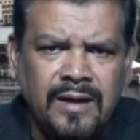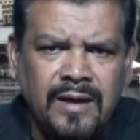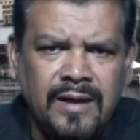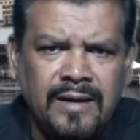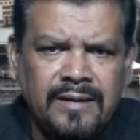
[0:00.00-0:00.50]

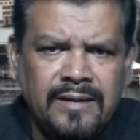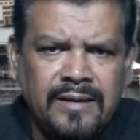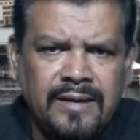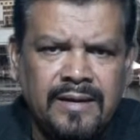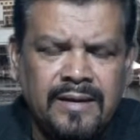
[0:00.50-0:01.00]
And
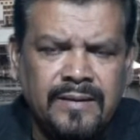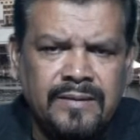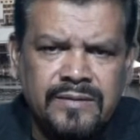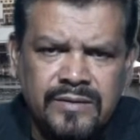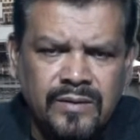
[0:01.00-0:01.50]

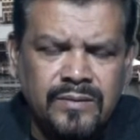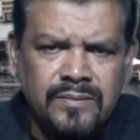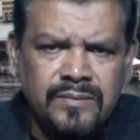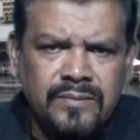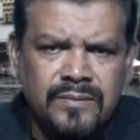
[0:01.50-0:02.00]
so
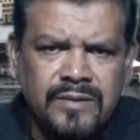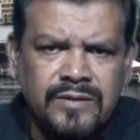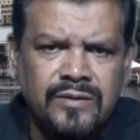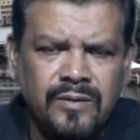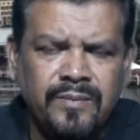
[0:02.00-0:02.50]

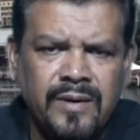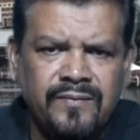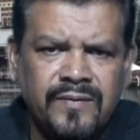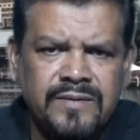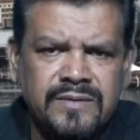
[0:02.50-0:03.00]
it's your
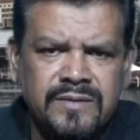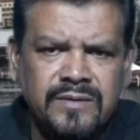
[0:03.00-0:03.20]
preference.